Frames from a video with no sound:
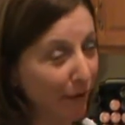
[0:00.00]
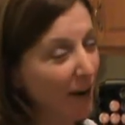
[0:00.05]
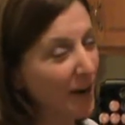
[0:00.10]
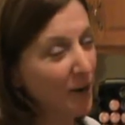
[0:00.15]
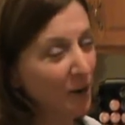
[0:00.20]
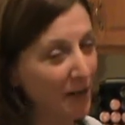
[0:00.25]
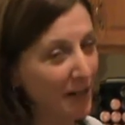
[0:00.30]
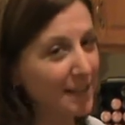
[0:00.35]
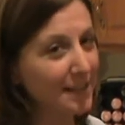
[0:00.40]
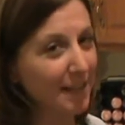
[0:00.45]
I
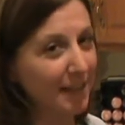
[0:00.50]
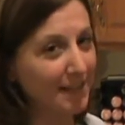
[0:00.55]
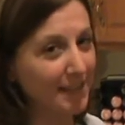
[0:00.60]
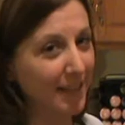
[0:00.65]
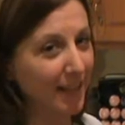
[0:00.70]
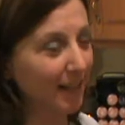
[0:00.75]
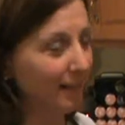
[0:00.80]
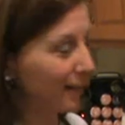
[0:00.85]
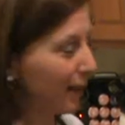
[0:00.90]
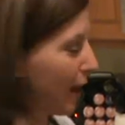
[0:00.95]
know that sounds
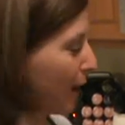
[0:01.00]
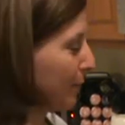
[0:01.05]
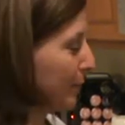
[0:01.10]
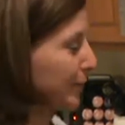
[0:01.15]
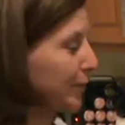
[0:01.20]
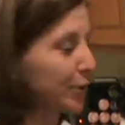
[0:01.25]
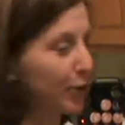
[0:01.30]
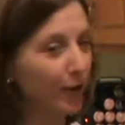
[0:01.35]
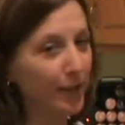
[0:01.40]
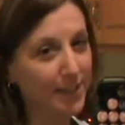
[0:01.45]
like a lot,
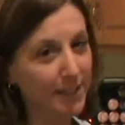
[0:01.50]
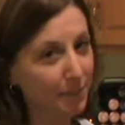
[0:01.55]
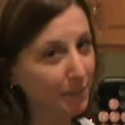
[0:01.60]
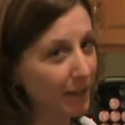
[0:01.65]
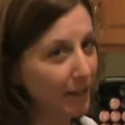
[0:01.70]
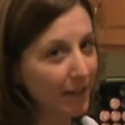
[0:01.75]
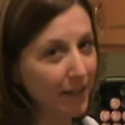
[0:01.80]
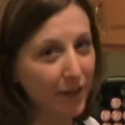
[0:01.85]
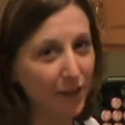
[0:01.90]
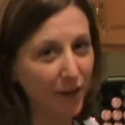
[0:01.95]
but trust
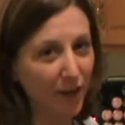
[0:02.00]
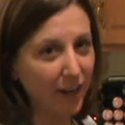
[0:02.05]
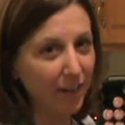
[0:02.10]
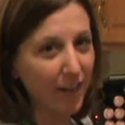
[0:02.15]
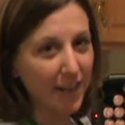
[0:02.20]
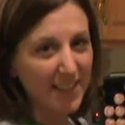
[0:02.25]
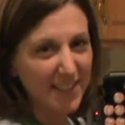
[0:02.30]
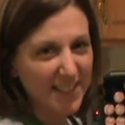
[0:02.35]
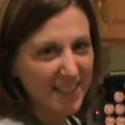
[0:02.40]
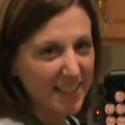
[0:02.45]
me, you're going to
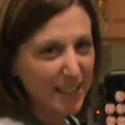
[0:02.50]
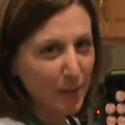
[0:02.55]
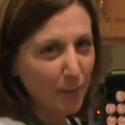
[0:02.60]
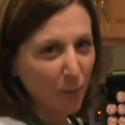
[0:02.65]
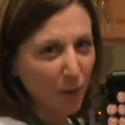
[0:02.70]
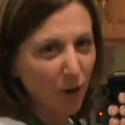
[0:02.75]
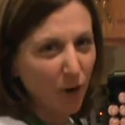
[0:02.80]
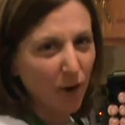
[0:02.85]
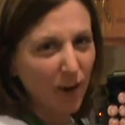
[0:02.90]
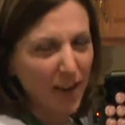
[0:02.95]
let it
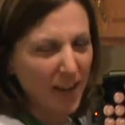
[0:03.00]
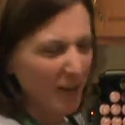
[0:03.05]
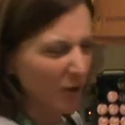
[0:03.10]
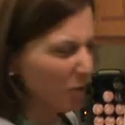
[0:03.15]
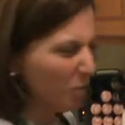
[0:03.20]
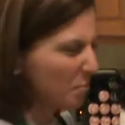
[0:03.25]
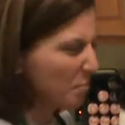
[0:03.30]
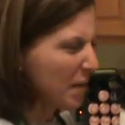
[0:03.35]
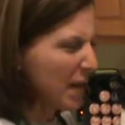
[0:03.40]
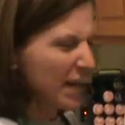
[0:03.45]
simmer.
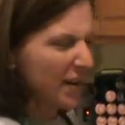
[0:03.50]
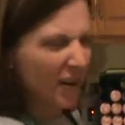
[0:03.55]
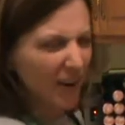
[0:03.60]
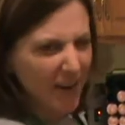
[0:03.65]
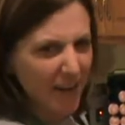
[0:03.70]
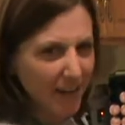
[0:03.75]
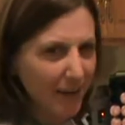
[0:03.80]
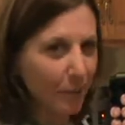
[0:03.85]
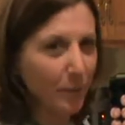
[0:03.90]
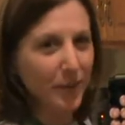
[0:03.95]
It'll
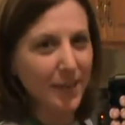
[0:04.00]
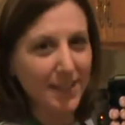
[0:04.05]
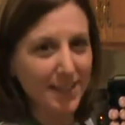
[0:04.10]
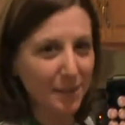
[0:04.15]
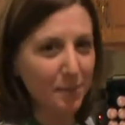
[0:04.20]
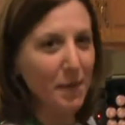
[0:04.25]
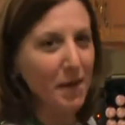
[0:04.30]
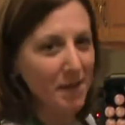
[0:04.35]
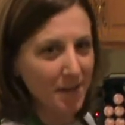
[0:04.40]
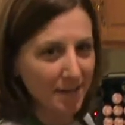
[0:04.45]
marry in with the
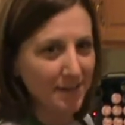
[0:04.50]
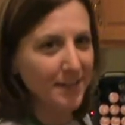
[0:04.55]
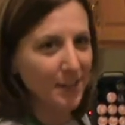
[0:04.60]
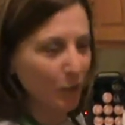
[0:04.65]
tomatoes.